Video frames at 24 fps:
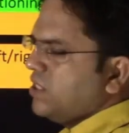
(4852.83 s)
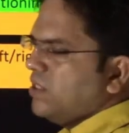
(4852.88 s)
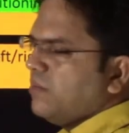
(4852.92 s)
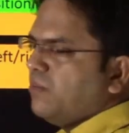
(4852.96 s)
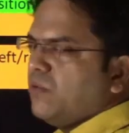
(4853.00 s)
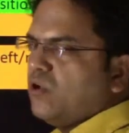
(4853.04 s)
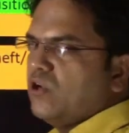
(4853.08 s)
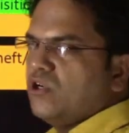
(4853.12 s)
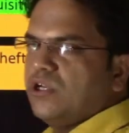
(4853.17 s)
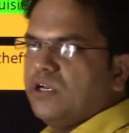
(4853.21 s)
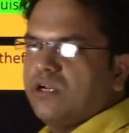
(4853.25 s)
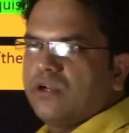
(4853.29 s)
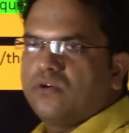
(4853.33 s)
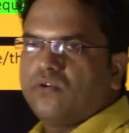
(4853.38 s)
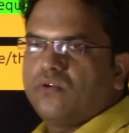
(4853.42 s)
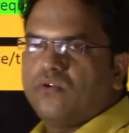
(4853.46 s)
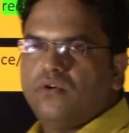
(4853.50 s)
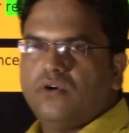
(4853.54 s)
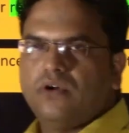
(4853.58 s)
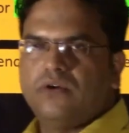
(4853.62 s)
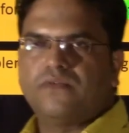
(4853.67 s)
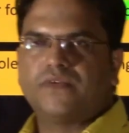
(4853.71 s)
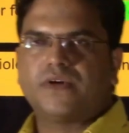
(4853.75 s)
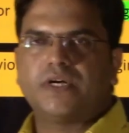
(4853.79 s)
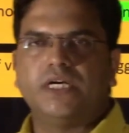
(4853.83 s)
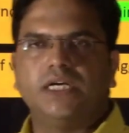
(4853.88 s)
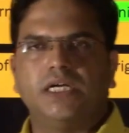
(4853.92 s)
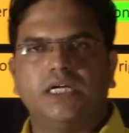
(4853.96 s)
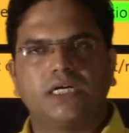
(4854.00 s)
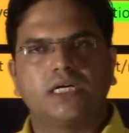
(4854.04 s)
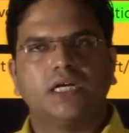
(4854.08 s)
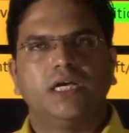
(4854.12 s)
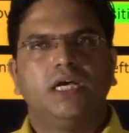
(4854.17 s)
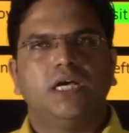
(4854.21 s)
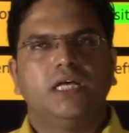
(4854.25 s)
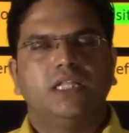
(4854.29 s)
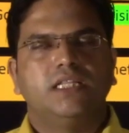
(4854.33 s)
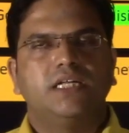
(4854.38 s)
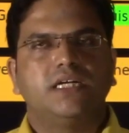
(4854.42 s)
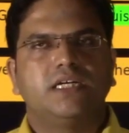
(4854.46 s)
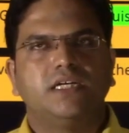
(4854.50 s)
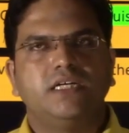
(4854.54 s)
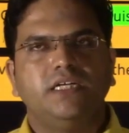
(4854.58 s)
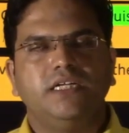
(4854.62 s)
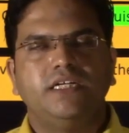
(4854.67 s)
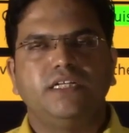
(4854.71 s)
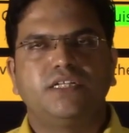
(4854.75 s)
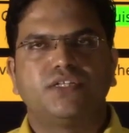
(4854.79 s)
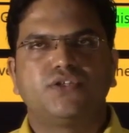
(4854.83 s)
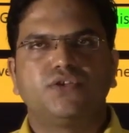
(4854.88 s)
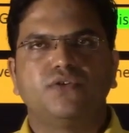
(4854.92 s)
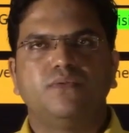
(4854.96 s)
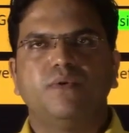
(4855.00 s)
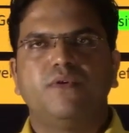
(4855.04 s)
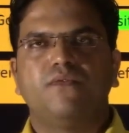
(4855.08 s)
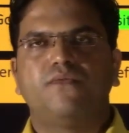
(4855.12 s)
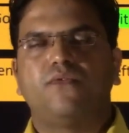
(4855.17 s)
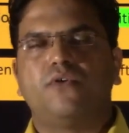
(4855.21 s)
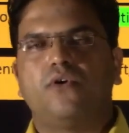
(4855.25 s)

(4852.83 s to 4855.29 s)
or the model code of conduct that needs to be